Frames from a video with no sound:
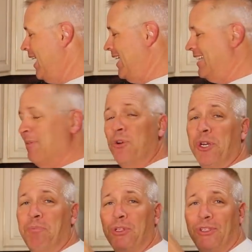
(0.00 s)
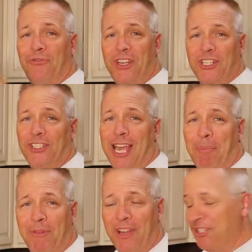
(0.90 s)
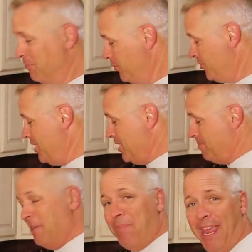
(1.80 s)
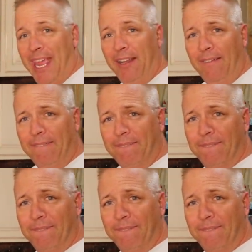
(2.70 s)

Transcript: and then we're going to put the fish on top of the vegetables in this big pan,